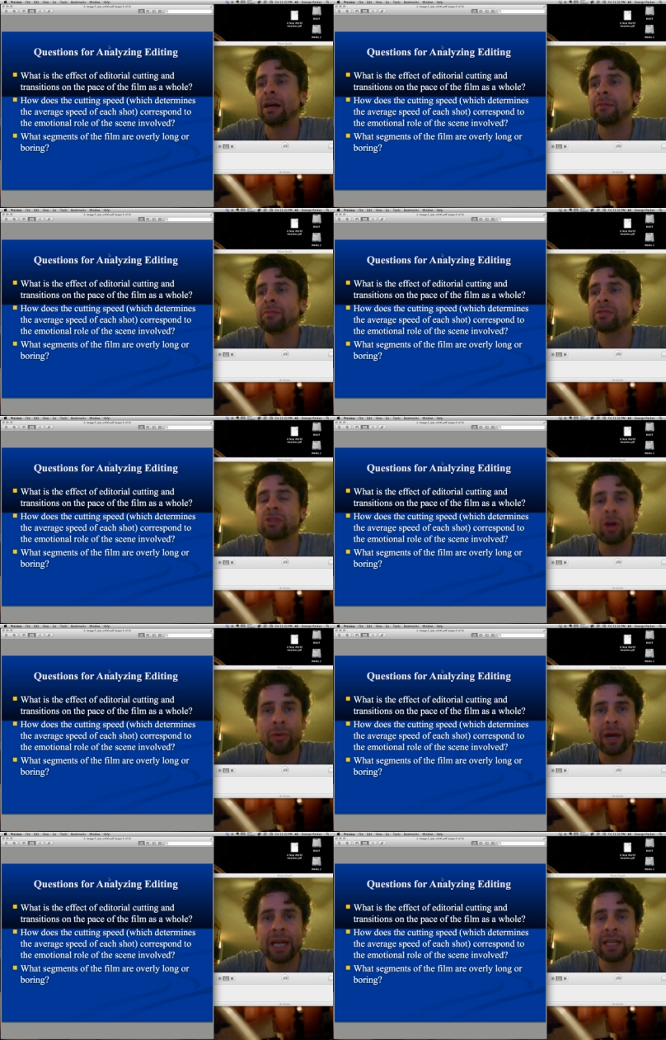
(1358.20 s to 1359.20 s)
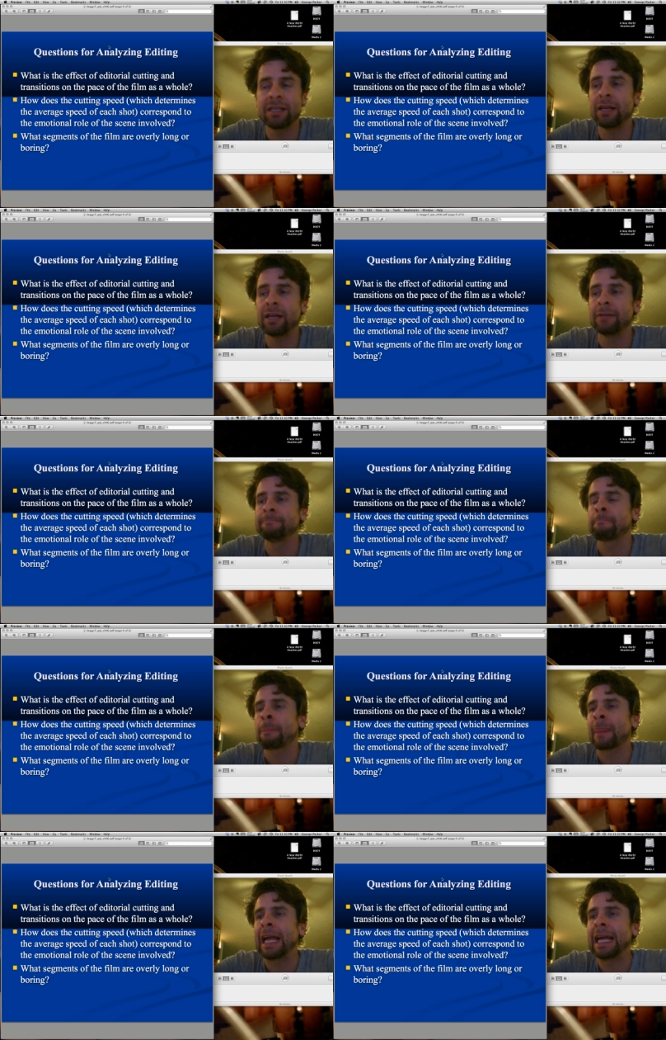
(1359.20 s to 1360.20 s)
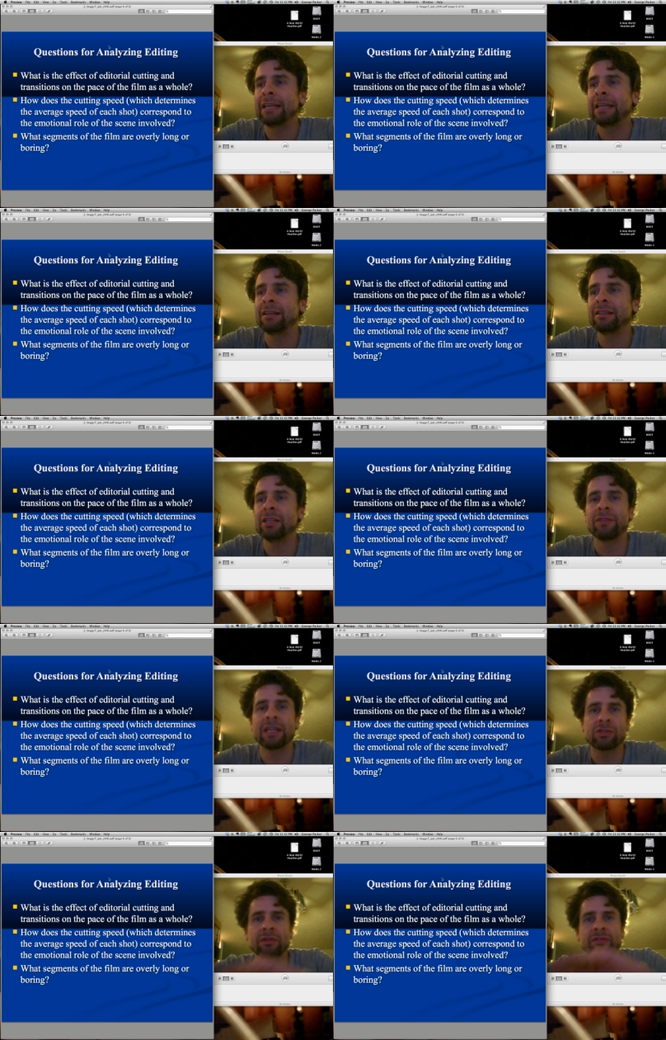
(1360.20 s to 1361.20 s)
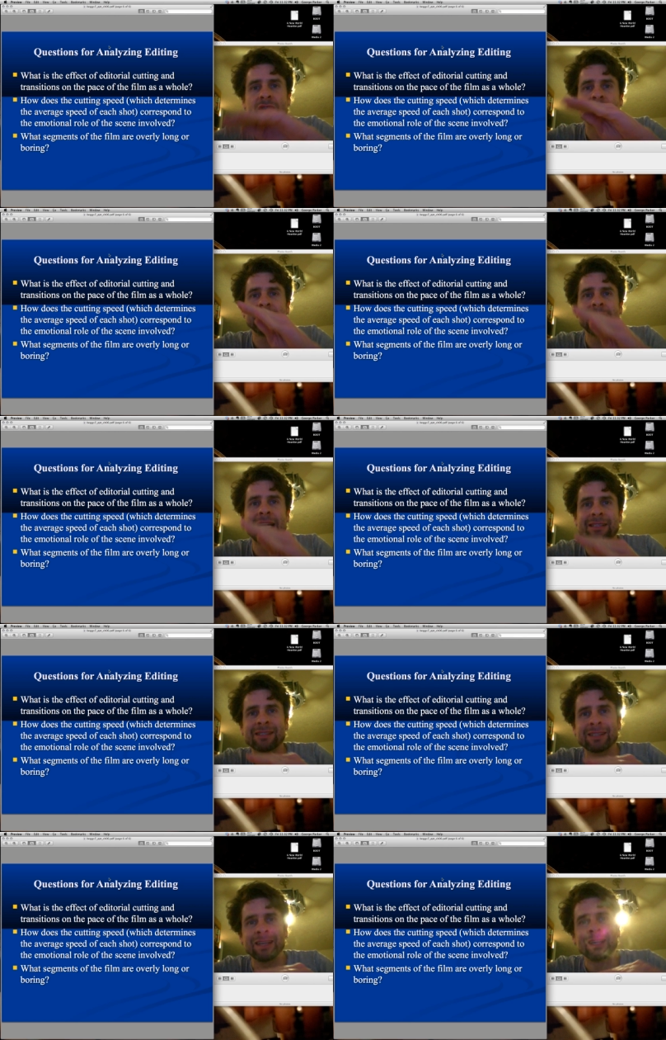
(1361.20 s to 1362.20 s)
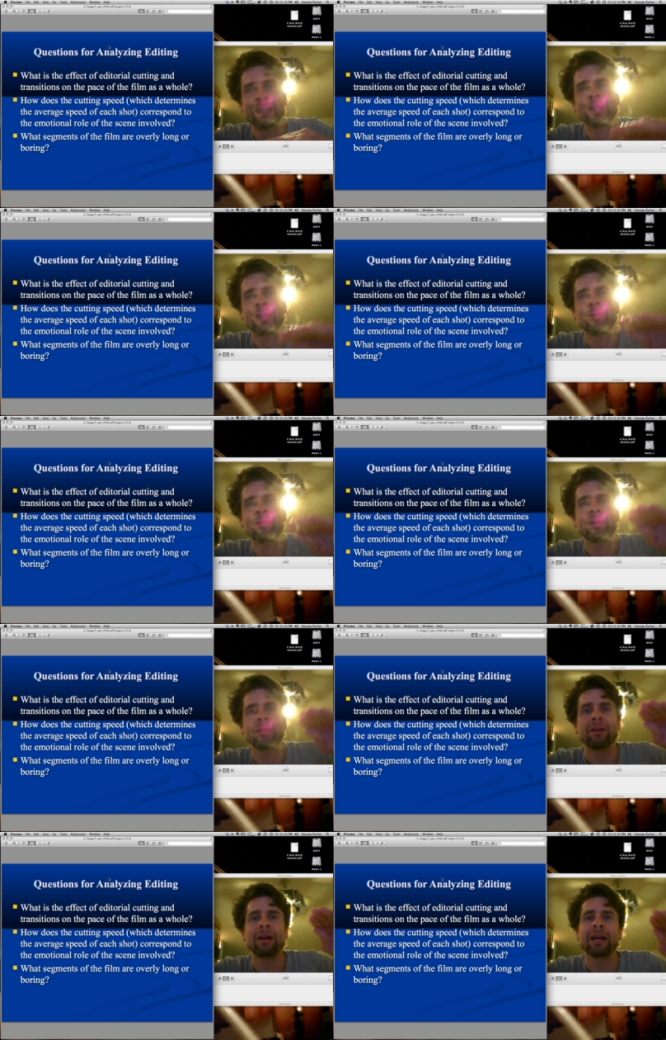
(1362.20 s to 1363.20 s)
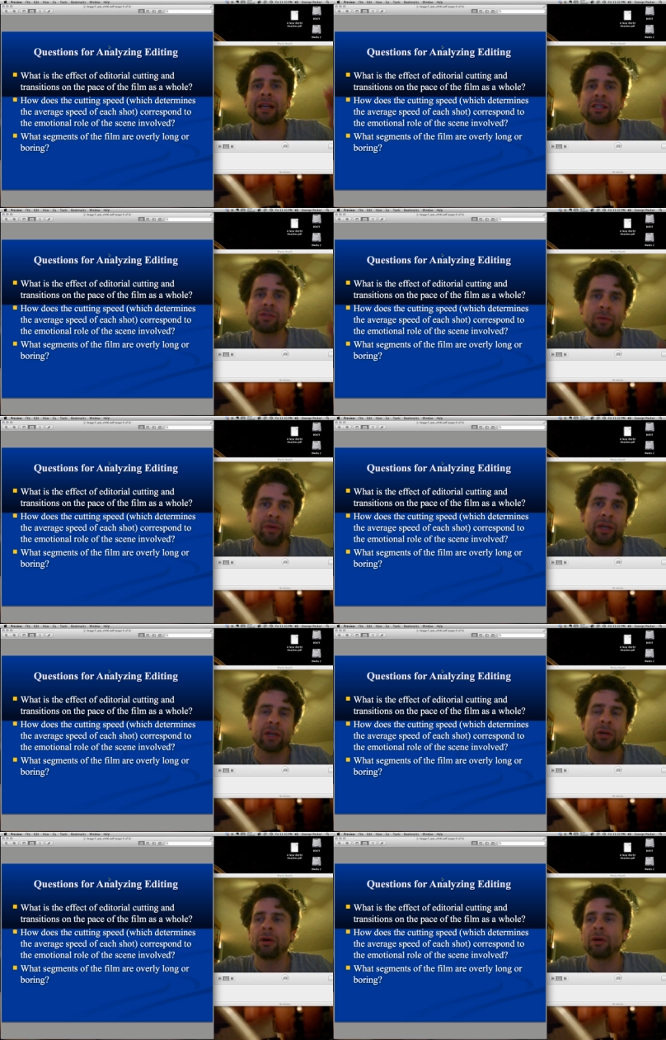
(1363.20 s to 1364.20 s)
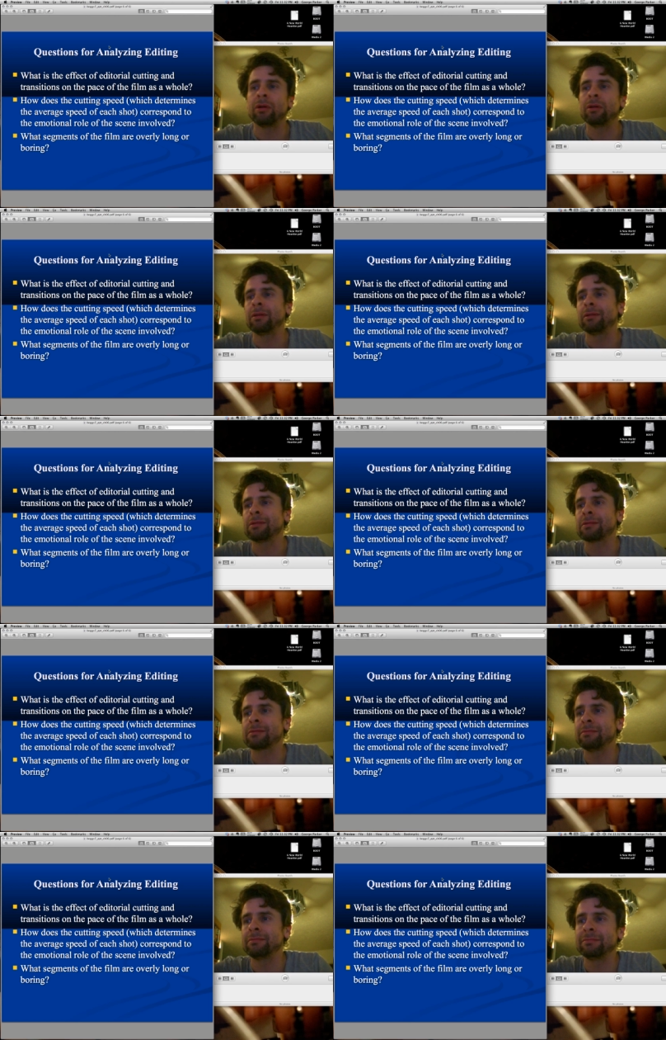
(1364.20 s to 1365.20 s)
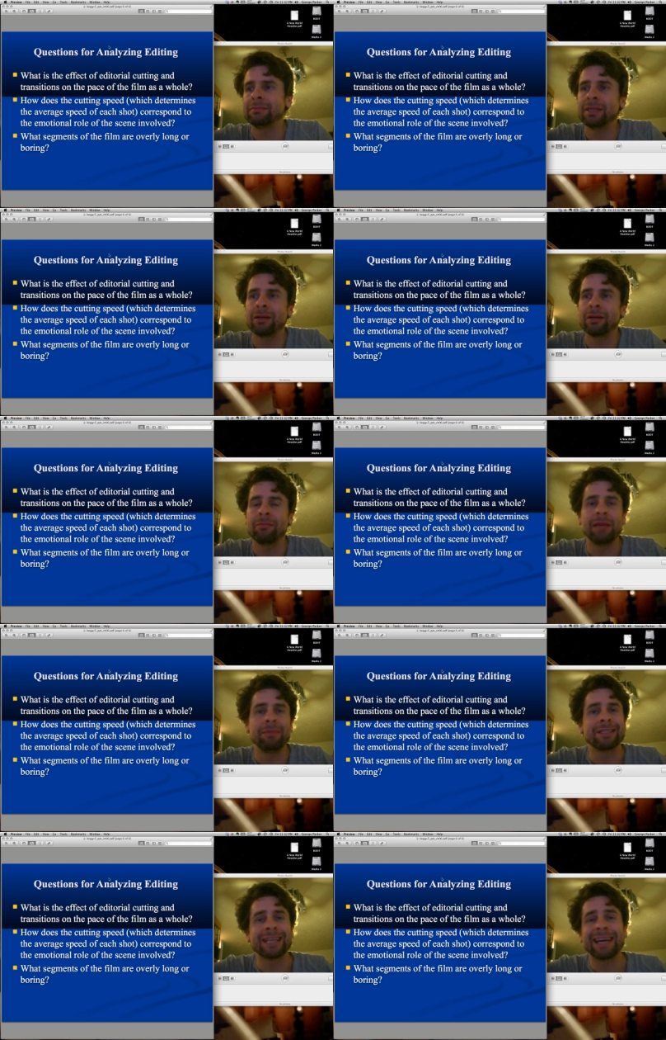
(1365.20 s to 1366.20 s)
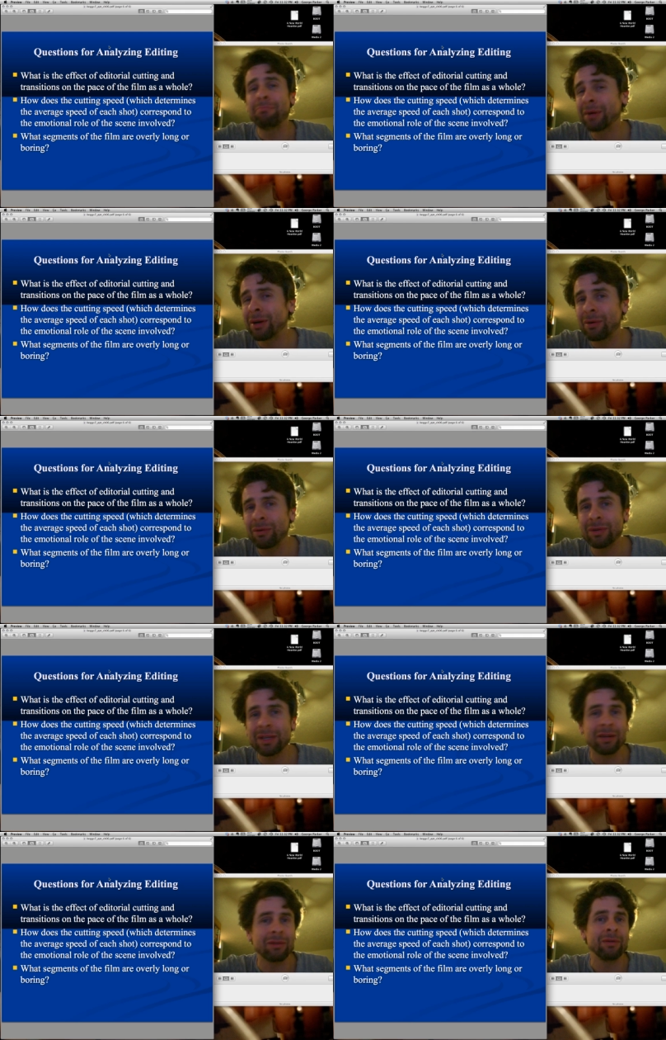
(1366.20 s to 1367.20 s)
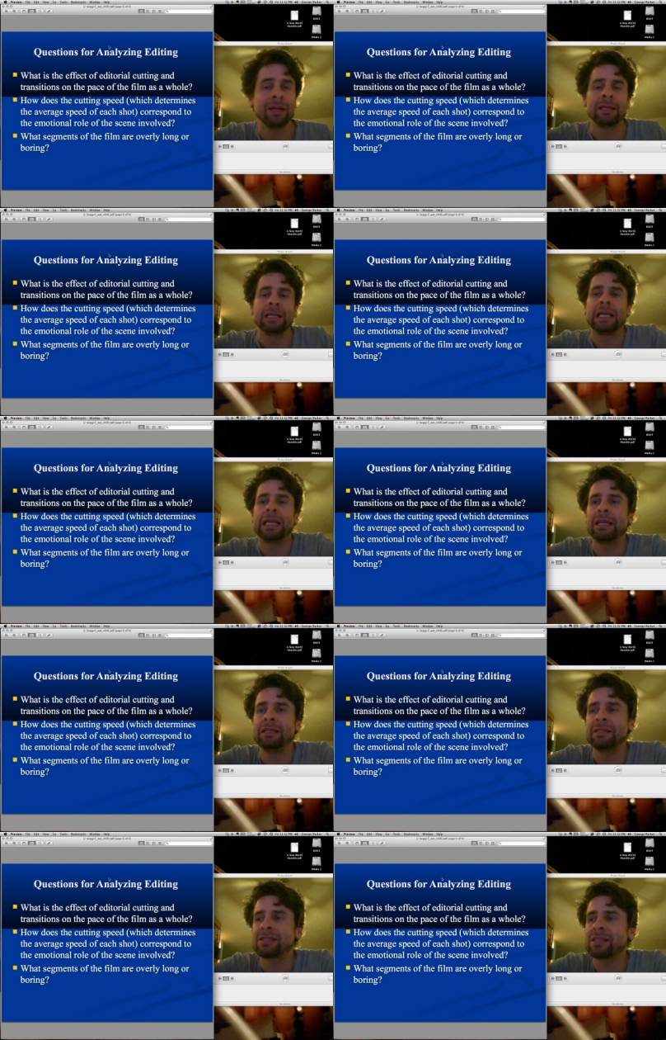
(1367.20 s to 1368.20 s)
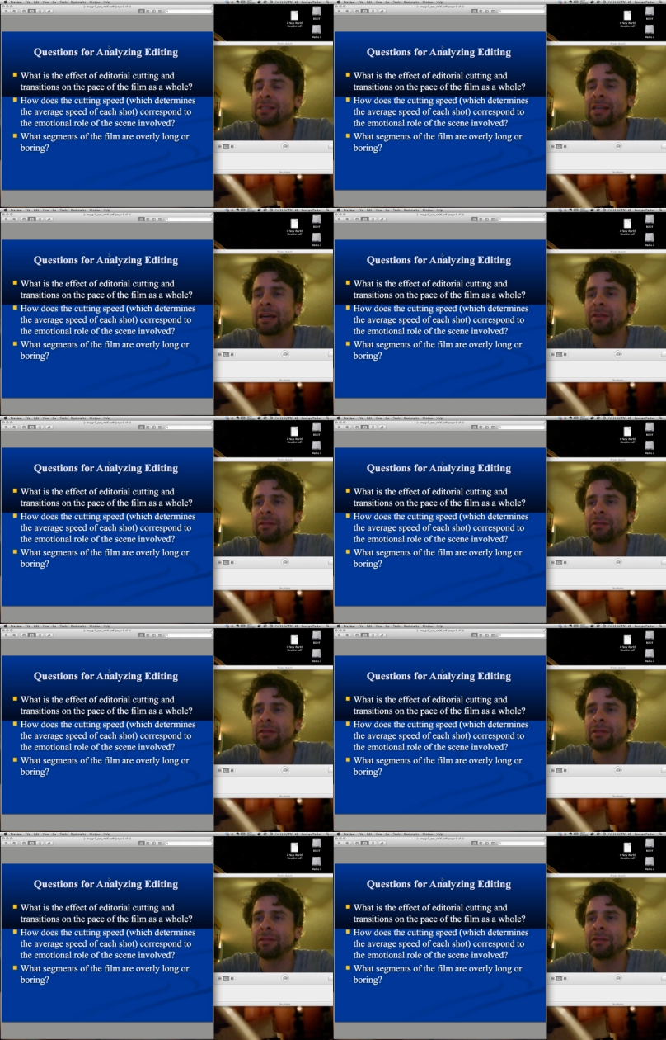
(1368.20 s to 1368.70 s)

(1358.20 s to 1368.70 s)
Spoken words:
slower editing, and that sort of creates, I guess what we call, maybe tempo, in the sense that,